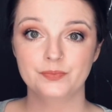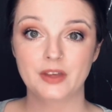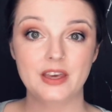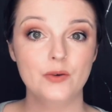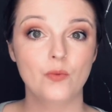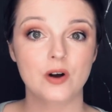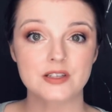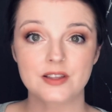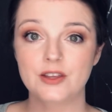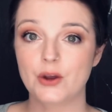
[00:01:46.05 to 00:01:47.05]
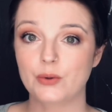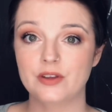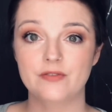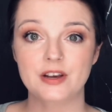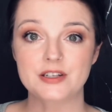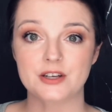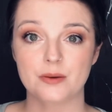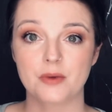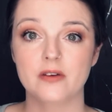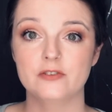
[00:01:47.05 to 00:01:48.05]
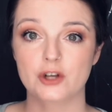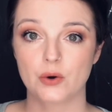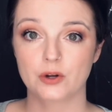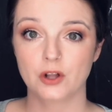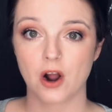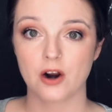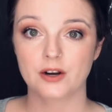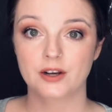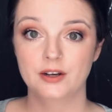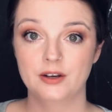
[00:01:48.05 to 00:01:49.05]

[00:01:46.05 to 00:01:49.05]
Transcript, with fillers: he wasn't the only victim of Joe Clark,